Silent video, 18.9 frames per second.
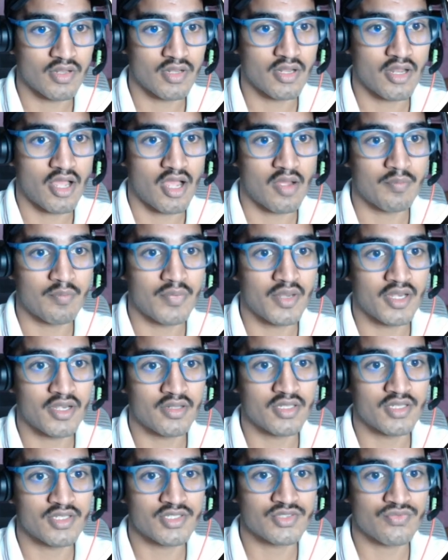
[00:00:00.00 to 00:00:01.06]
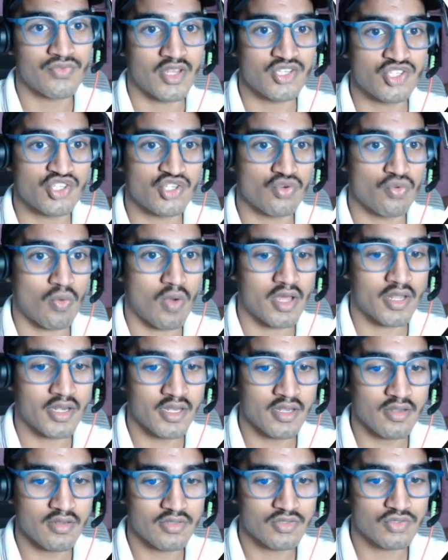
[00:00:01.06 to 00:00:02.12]
will update this fetch
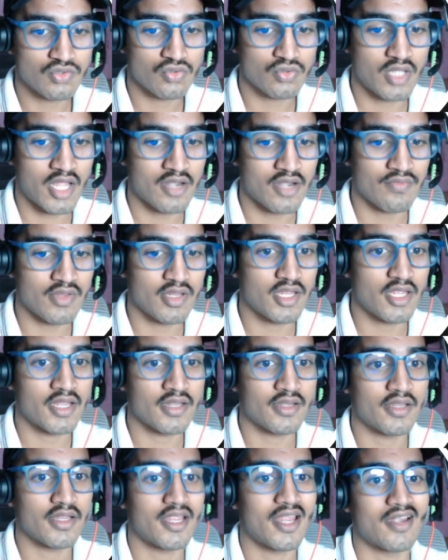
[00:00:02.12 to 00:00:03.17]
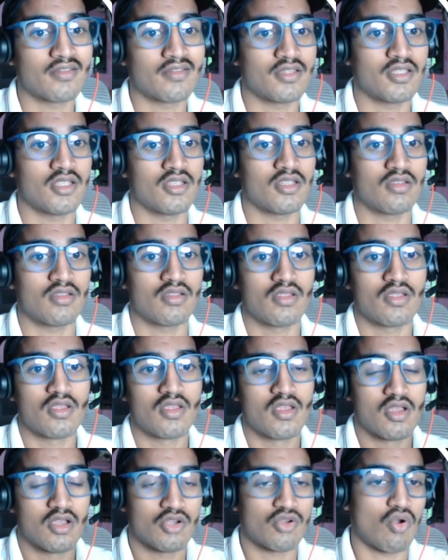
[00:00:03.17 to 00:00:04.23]
URL so that we can get the
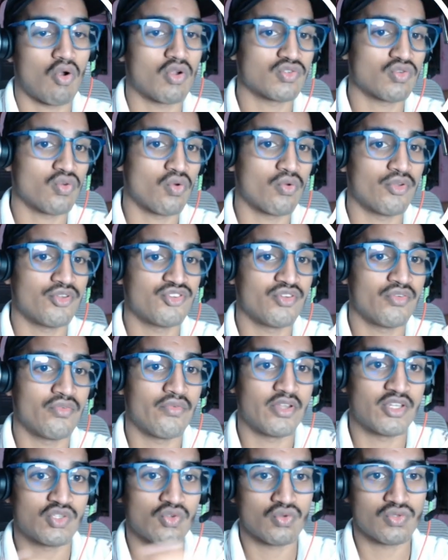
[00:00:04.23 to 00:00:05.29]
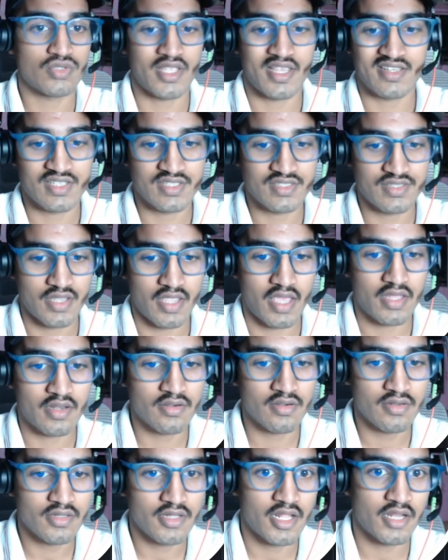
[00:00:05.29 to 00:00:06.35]
cross origin resource access
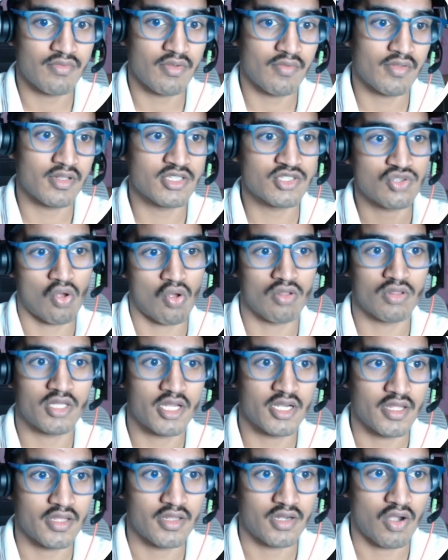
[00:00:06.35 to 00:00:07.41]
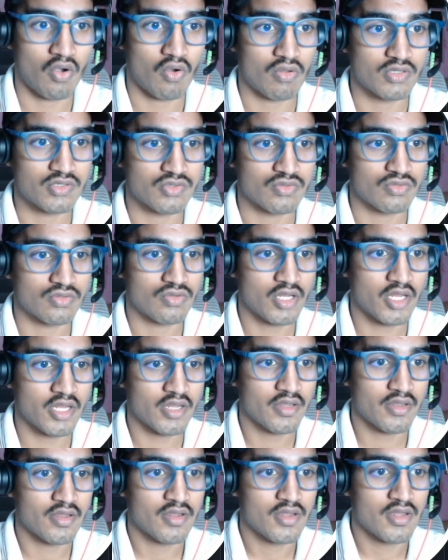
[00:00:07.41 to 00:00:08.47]
error. Then we will solve that error also.
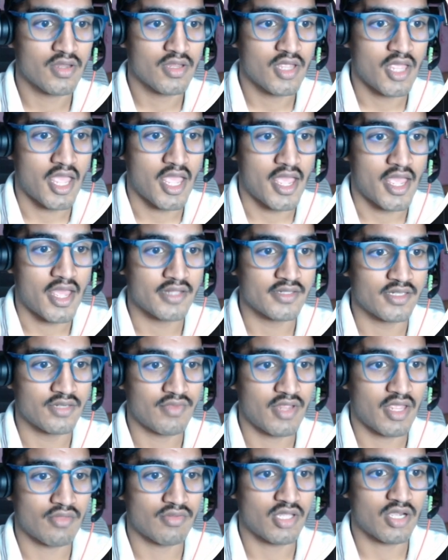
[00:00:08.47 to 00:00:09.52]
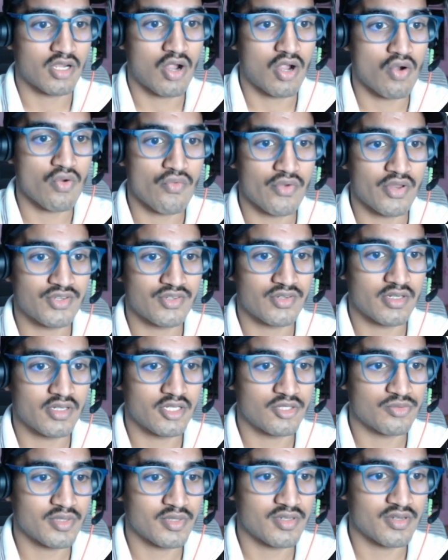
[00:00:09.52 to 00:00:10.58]
Okay. And then we have the account regional
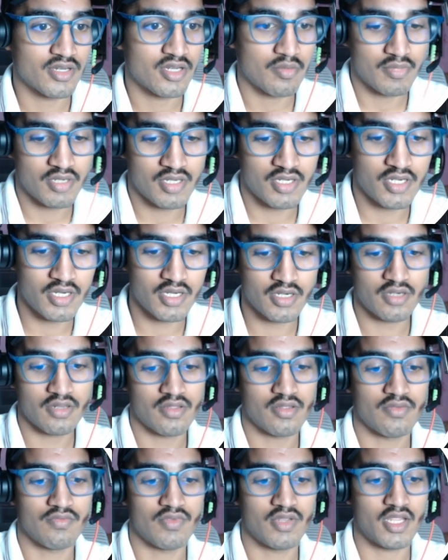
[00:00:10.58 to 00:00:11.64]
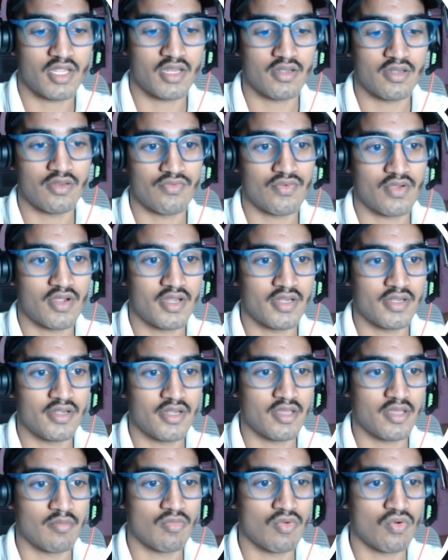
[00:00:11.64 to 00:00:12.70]
namespace recommended. We can define
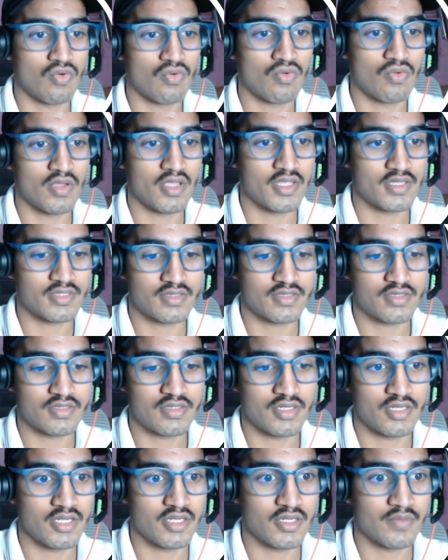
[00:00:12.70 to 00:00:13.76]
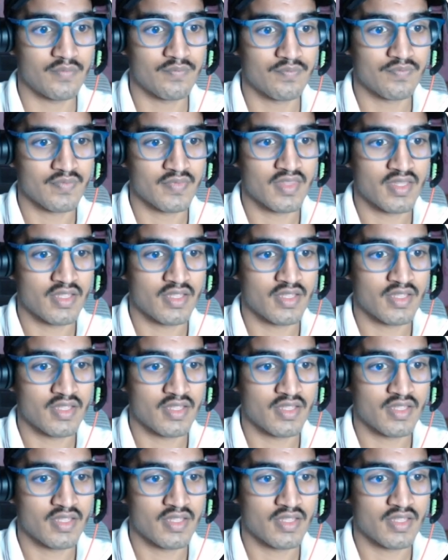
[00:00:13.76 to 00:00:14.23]
demo S3